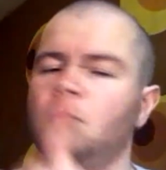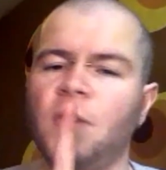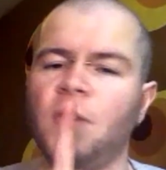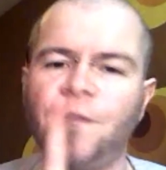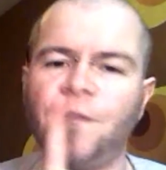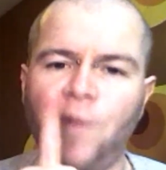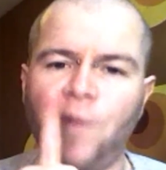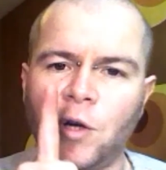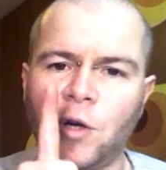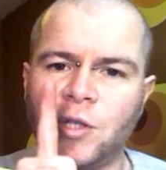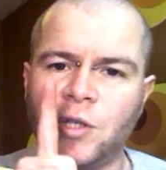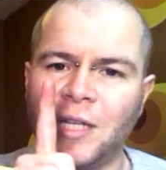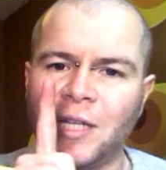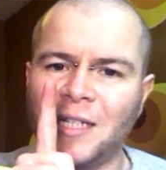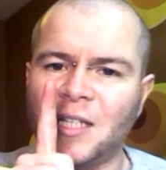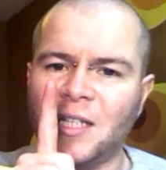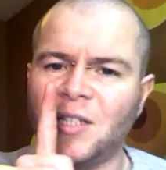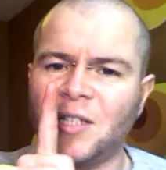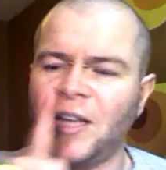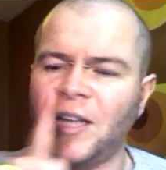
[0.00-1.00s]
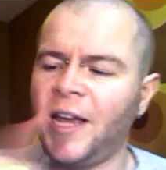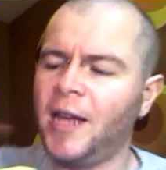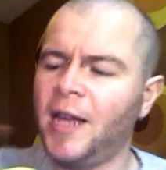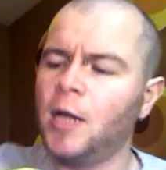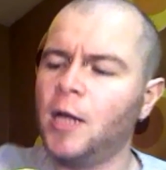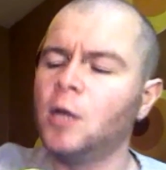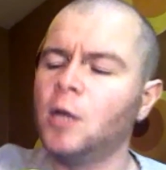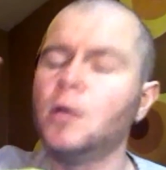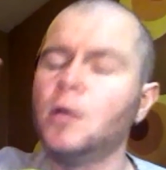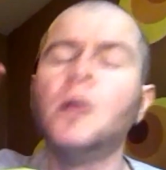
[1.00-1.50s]
First thing to say,
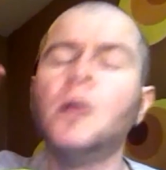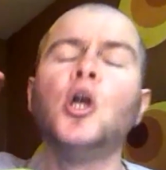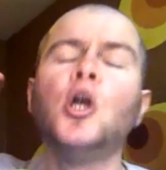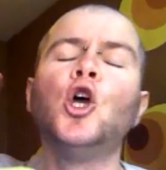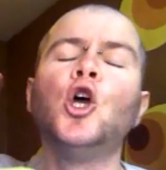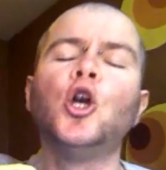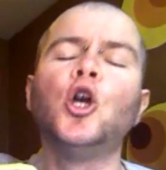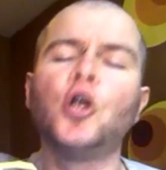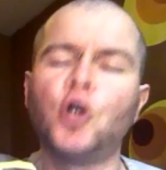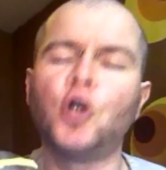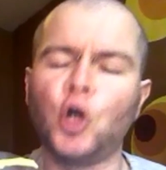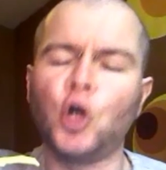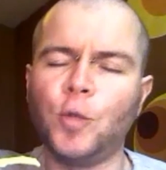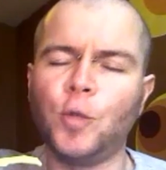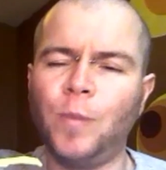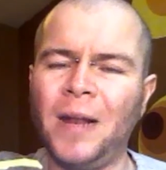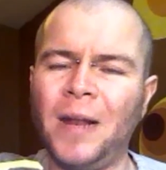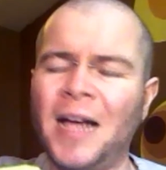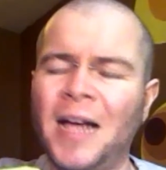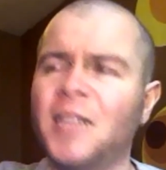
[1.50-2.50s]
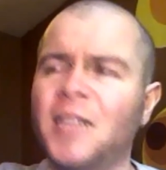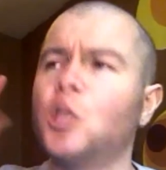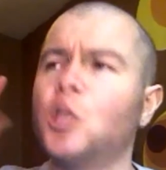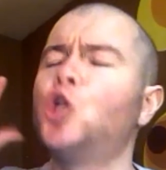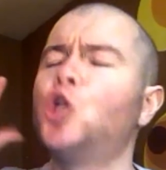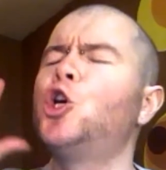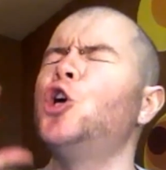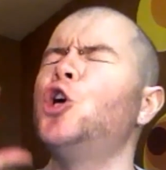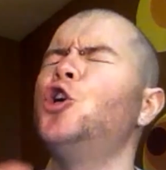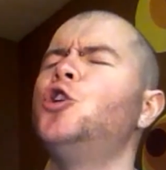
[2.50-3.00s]
good plastic.
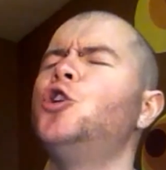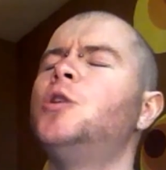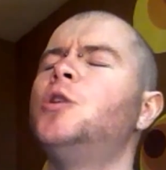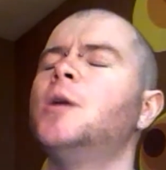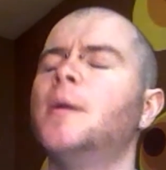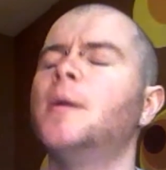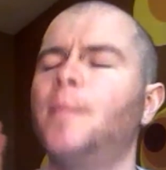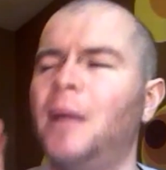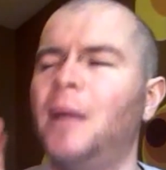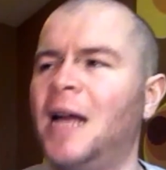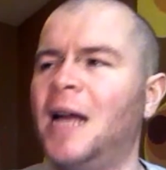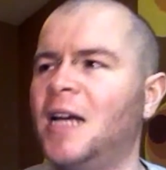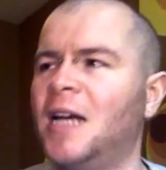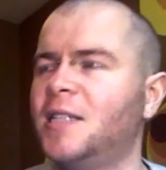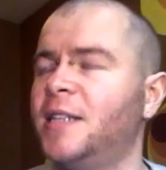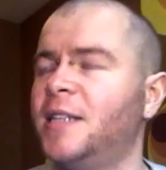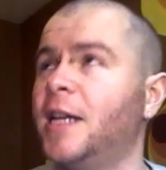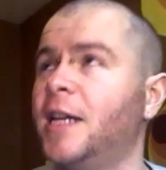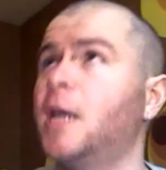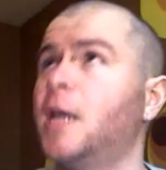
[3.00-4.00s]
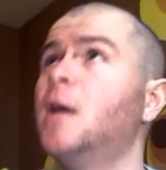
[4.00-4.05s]
Good plastic.